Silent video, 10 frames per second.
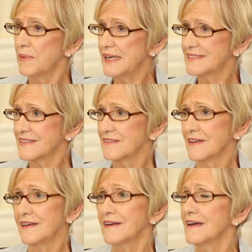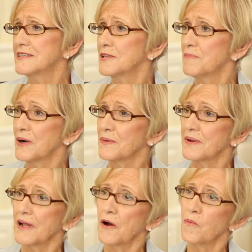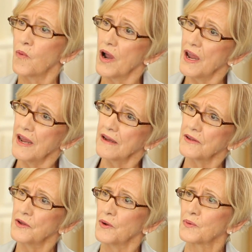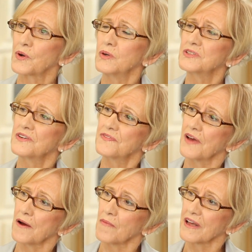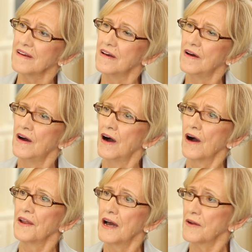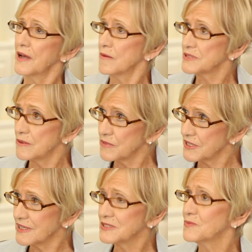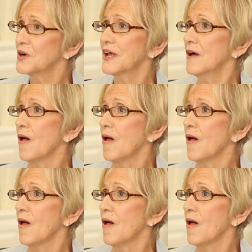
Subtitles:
basically, it's about a way, to coach a family on how to help someone that doesn't want